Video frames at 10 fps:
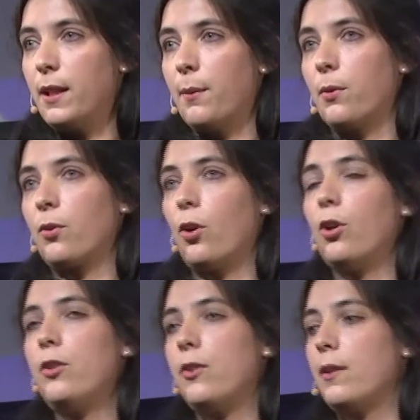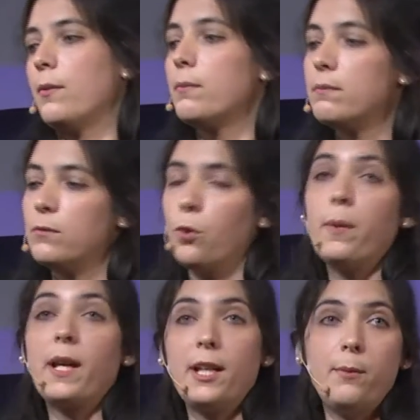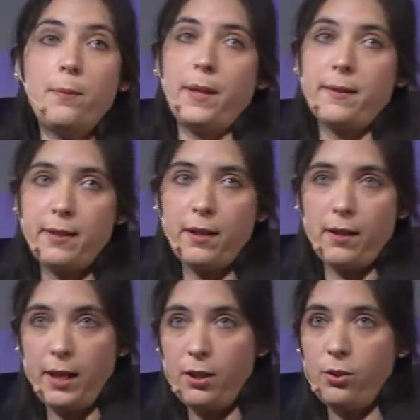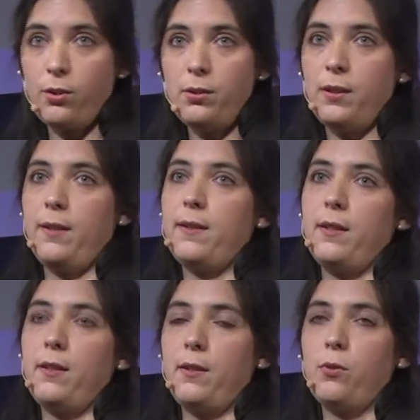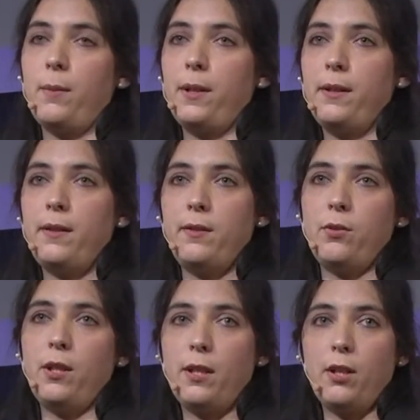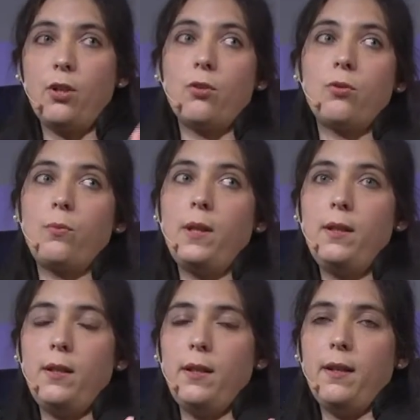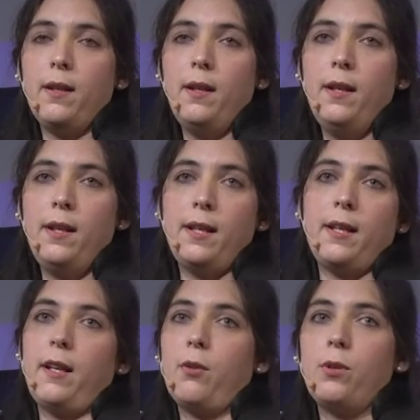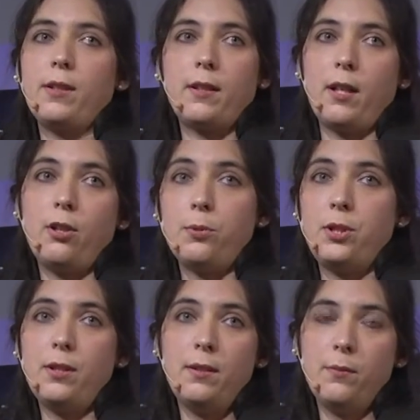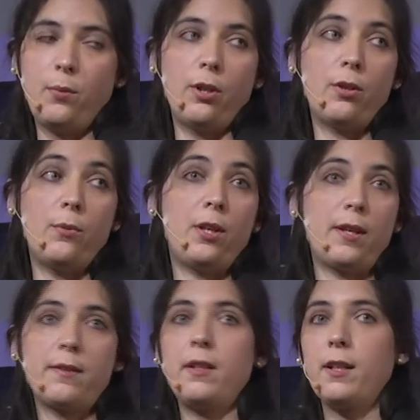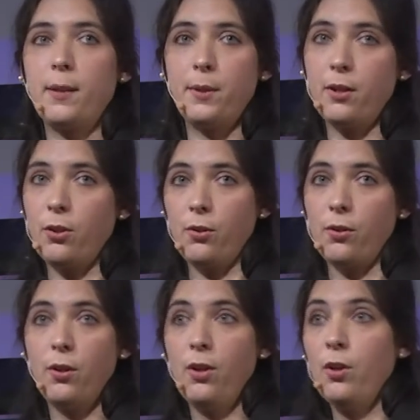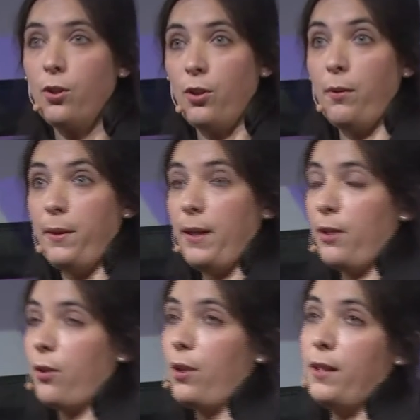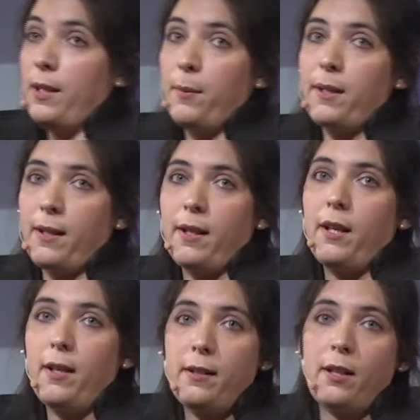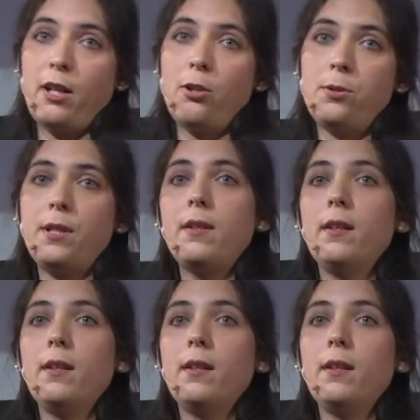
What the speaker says: want them to generate anything. Today, a mechanism that will help me do this, if you want to consume and generate an optimal object, you can communicate directly with the binary.